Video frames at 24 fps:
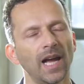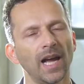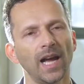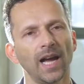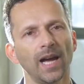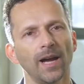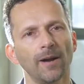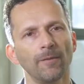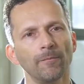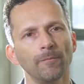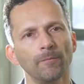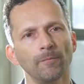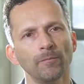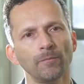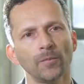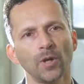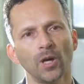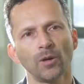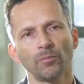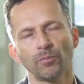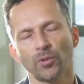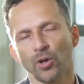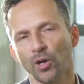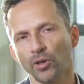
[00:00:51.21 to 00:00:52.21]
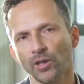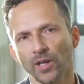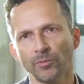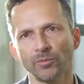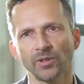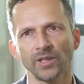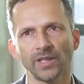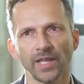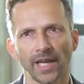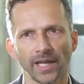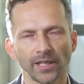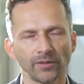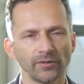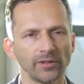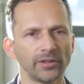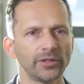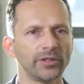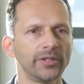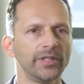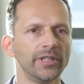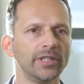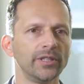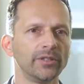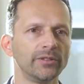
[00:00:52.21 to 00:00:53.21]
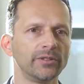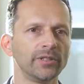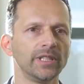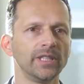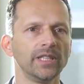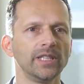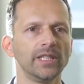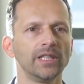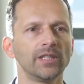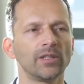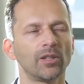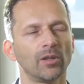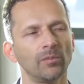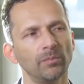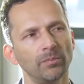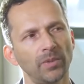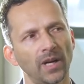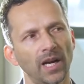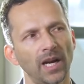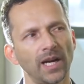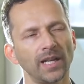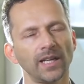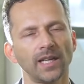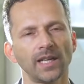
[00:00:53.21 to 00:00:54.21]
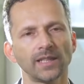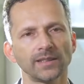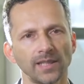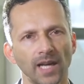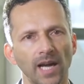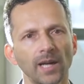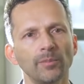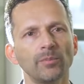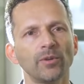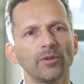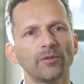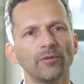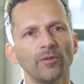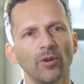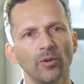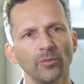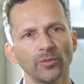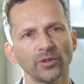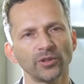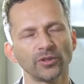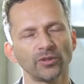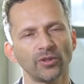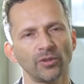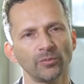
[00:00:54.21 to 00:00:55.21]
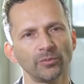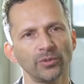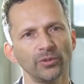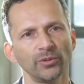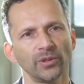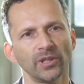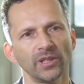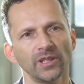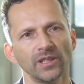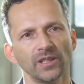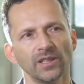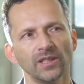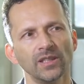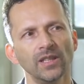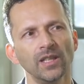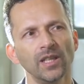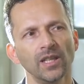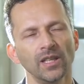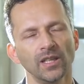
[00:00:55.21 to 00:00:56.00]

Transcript: um, programming language theory, compilers, high-performance computing.